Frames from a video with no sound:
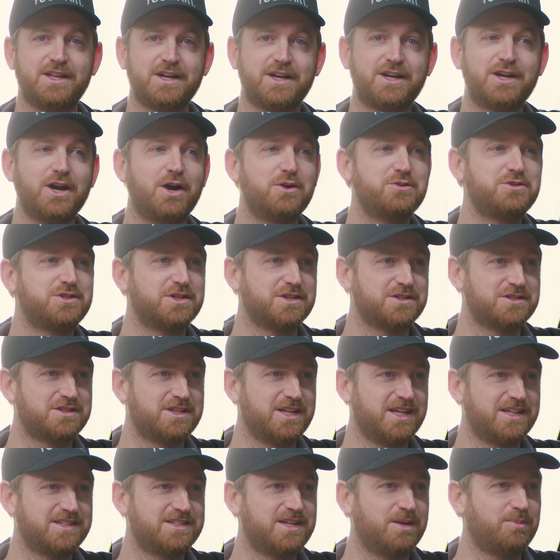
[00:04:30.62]
coaches
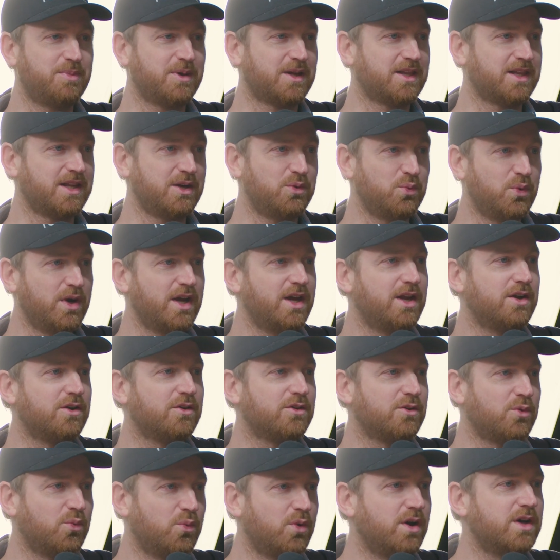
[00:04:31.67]
that typically win
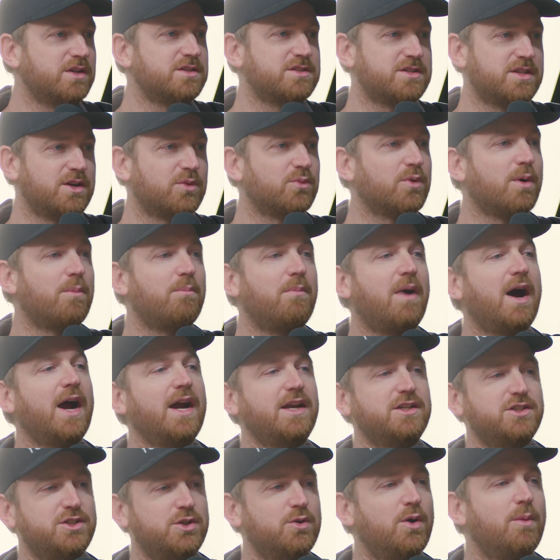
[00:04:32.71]
are the ones that
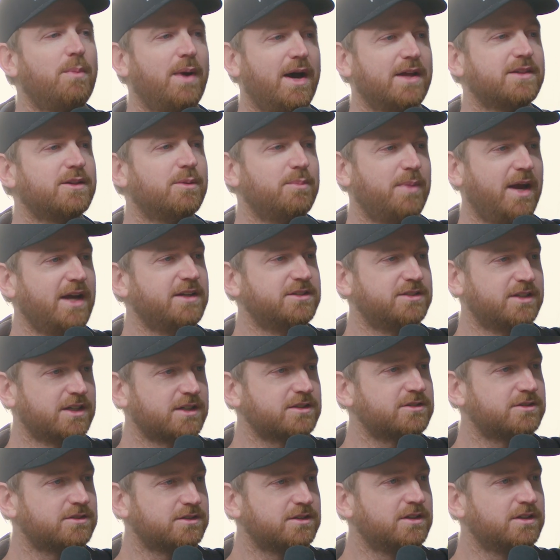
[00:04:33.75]
remind you about the basics.